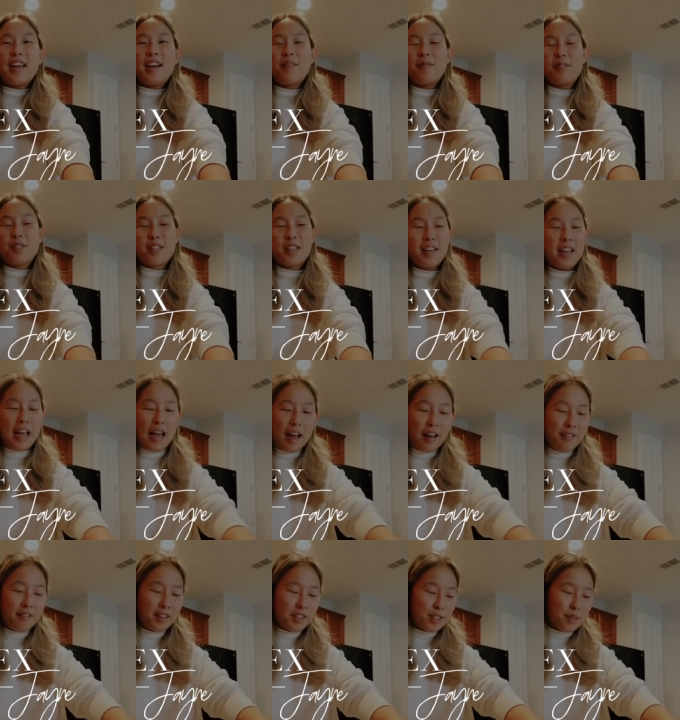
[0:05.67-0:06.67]
and I'm just gonna
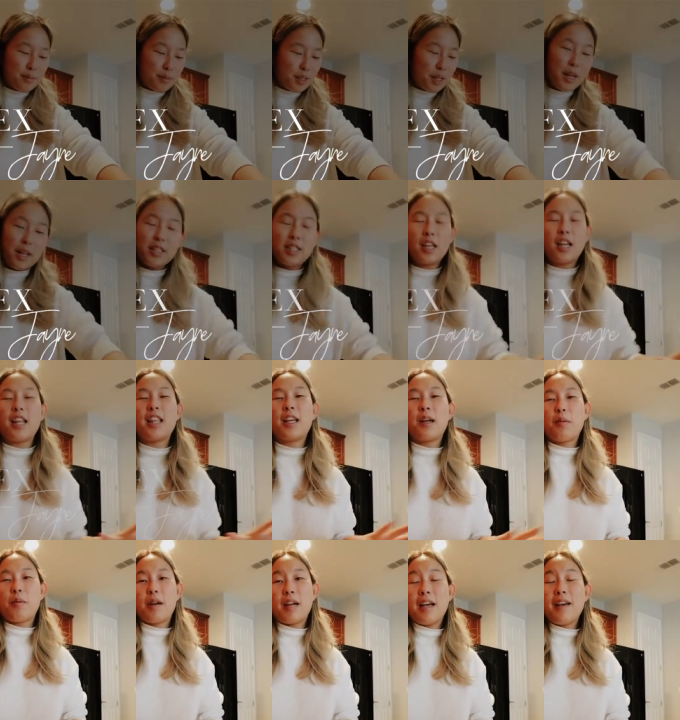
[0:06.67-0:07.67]
have some lunch. I think
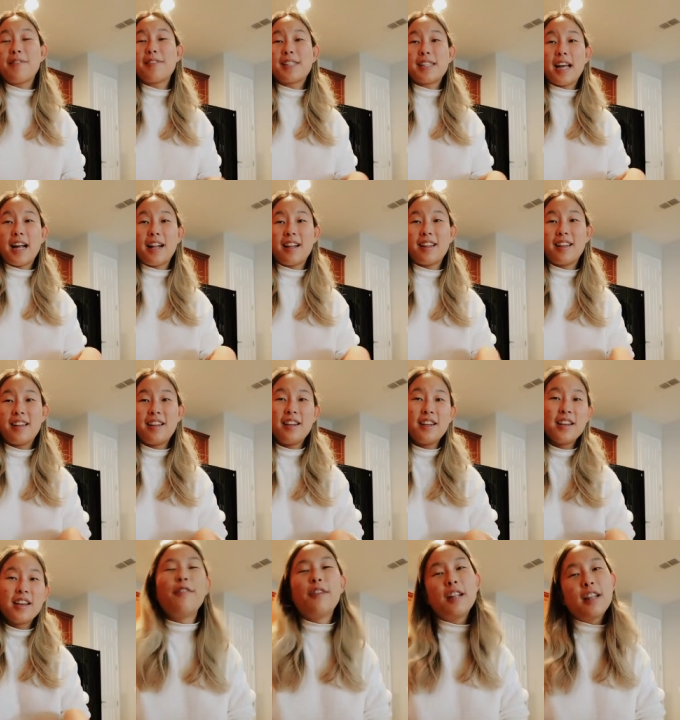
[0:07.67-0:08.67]
I'm gonna have a salad.
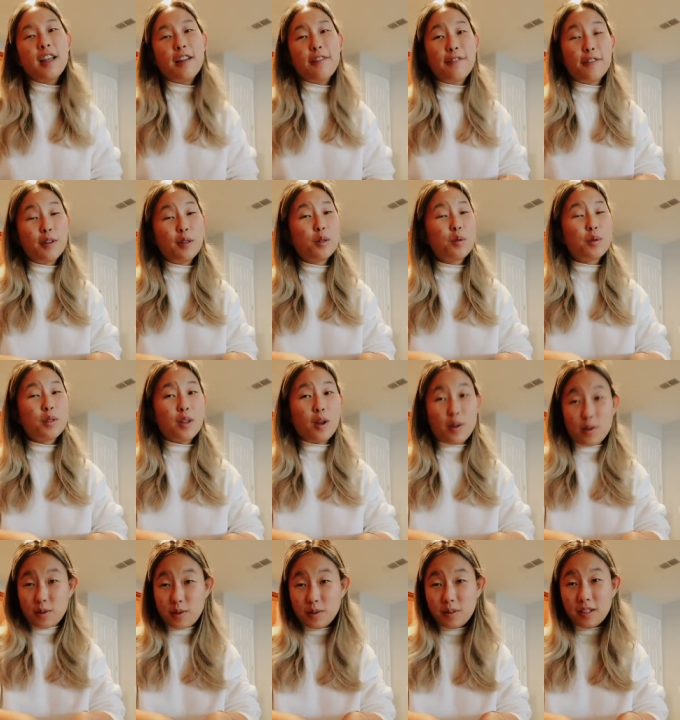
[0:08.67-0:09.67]
Fit Life Foods was
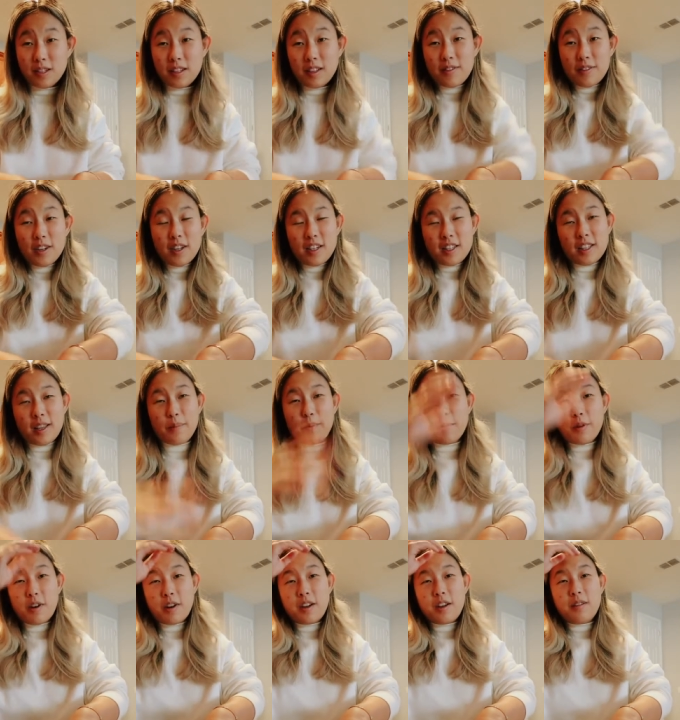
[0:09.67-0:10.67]
also delivered because I'm
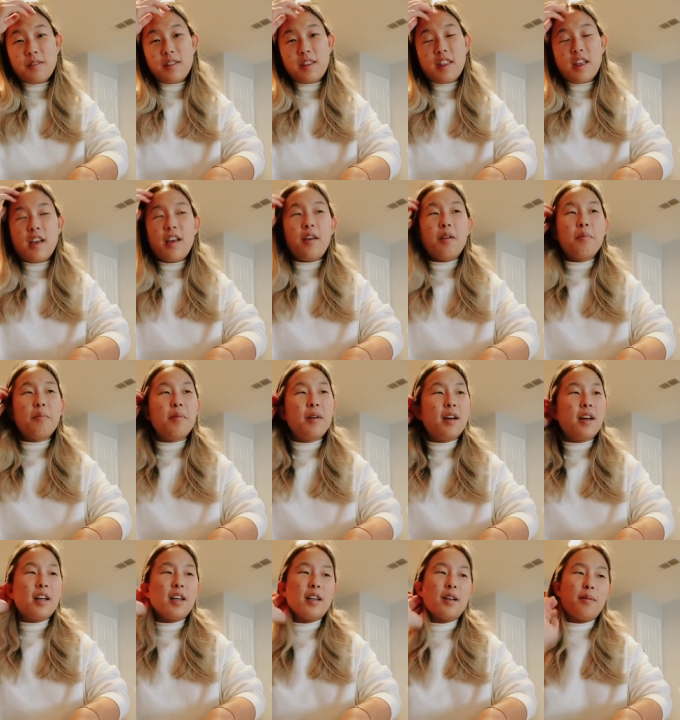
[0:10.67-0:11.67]
working with them
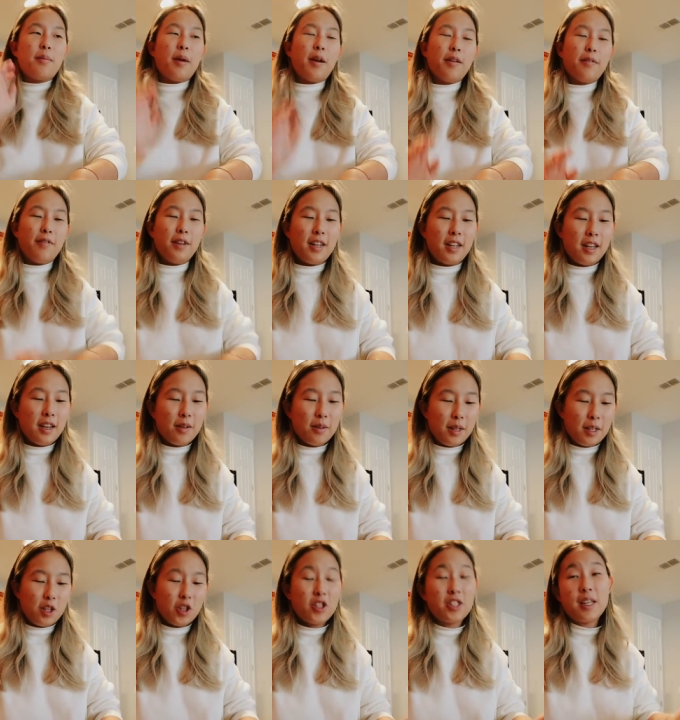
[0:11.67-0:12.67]
um, on a video. They
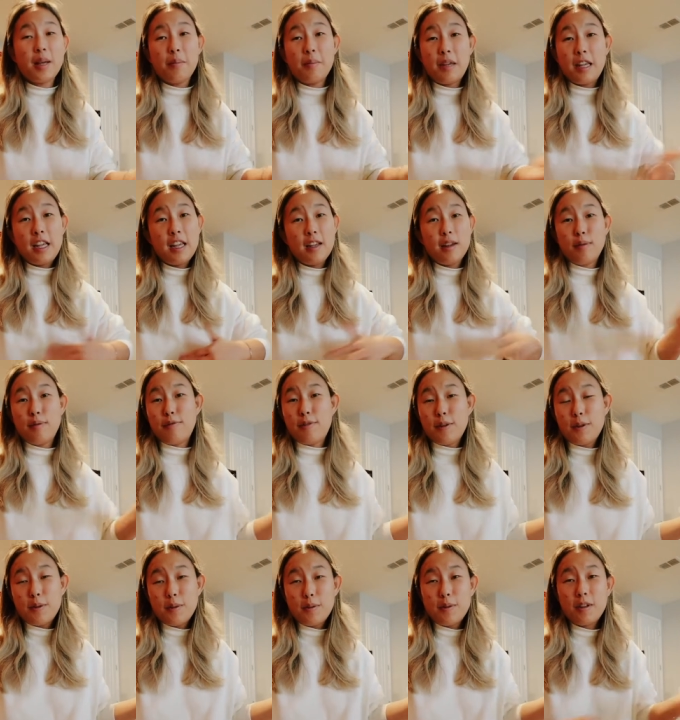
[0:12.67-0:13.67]
just sent me
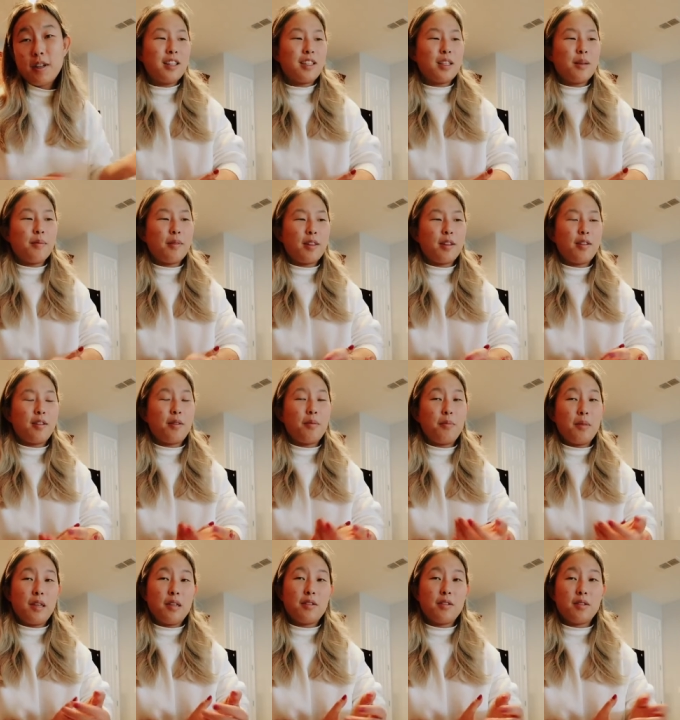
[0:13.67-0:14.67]
food and some of their new
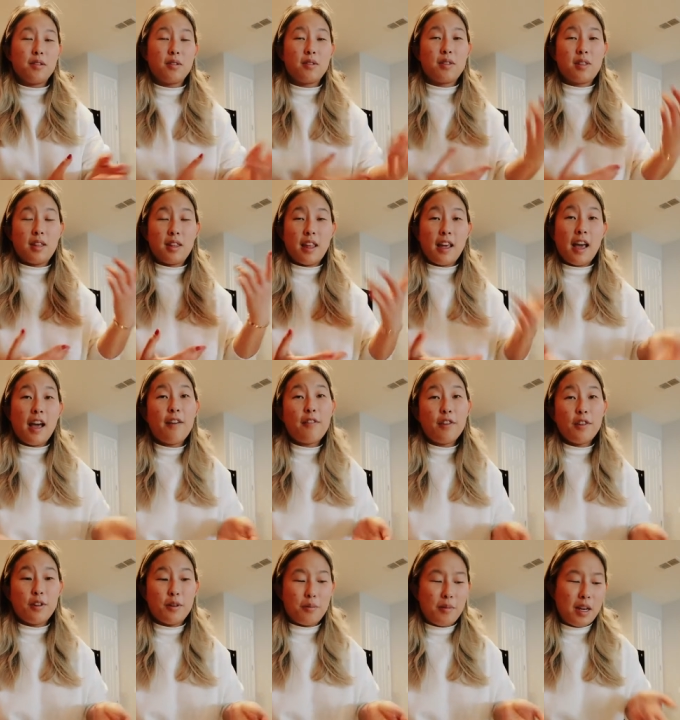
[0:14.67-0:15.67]
meals that they have
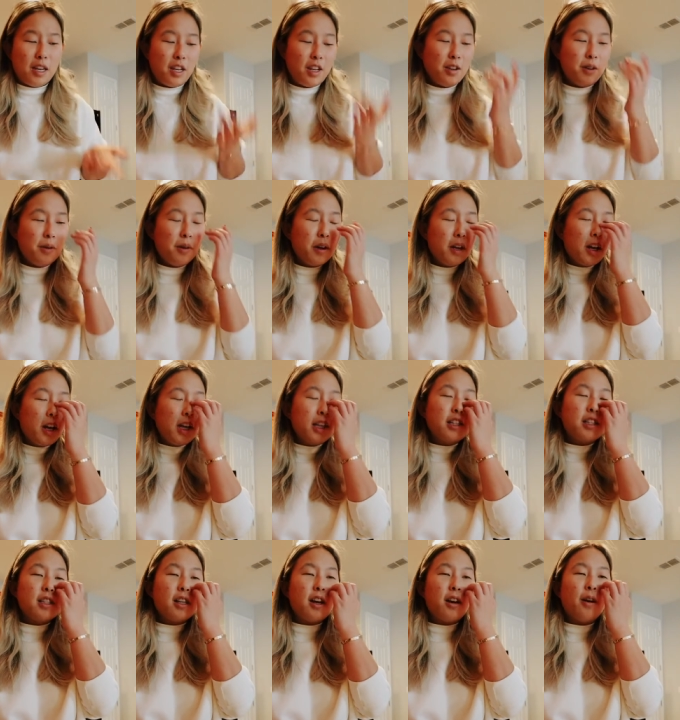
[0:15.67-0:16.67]
on their menu.
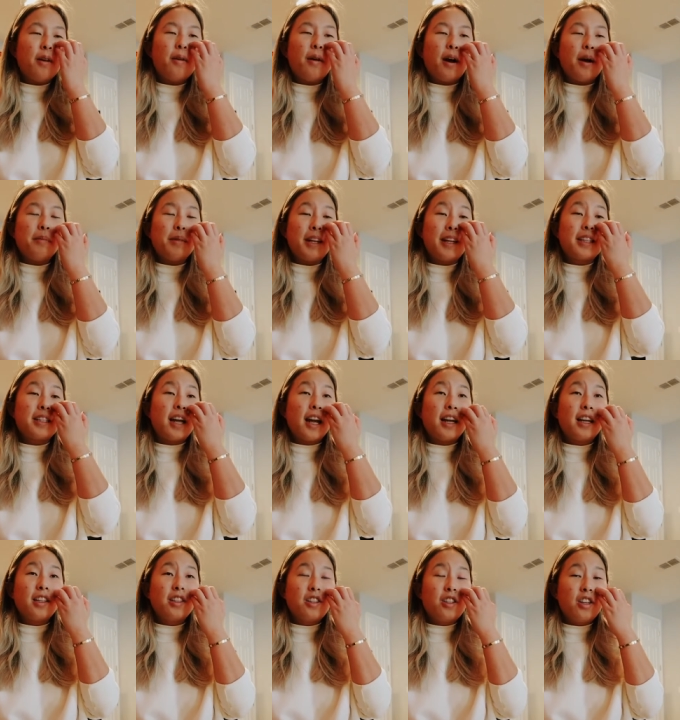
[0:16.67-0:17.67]
So I'm
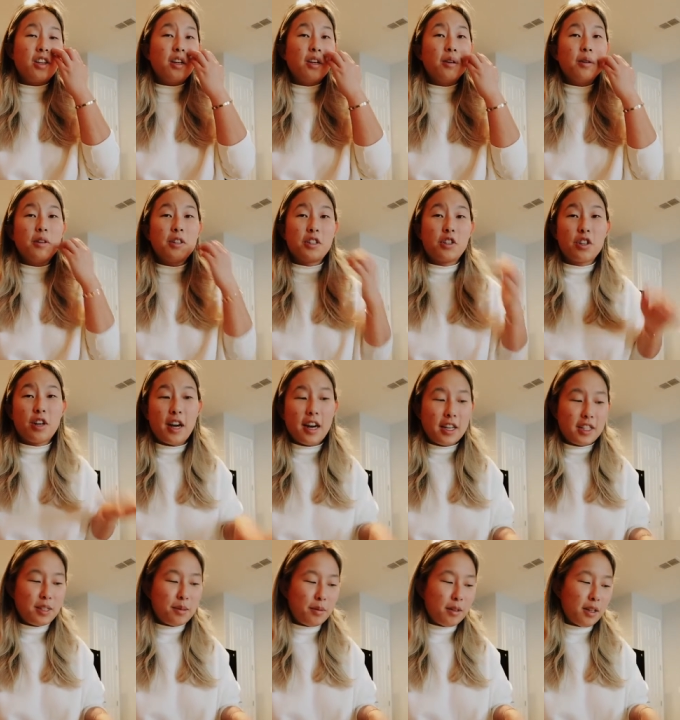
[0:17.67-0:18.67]
excited to try
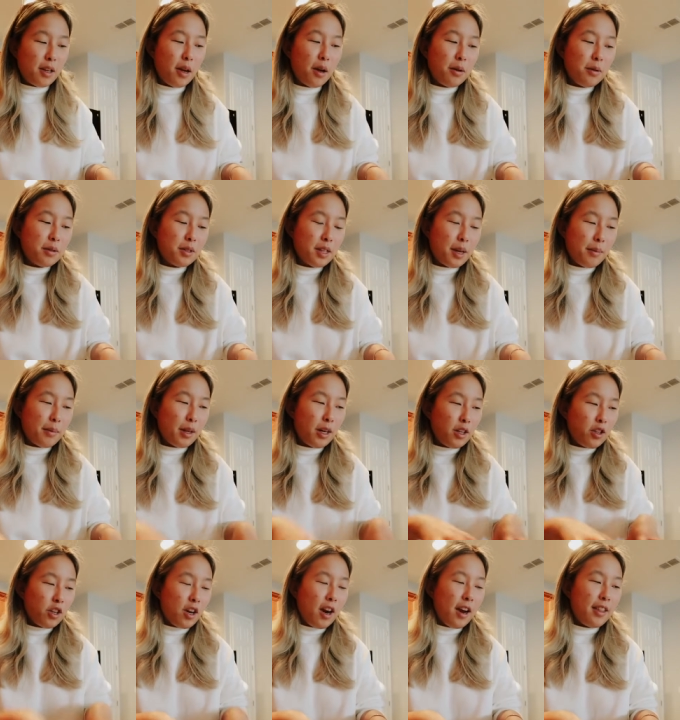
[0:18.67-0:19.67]
some of those. I'm gonna
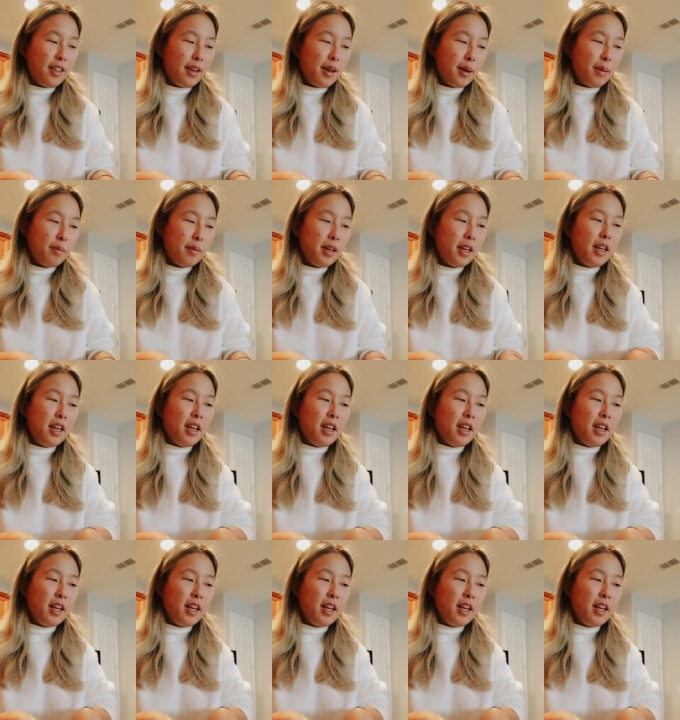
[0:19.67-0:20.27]
try them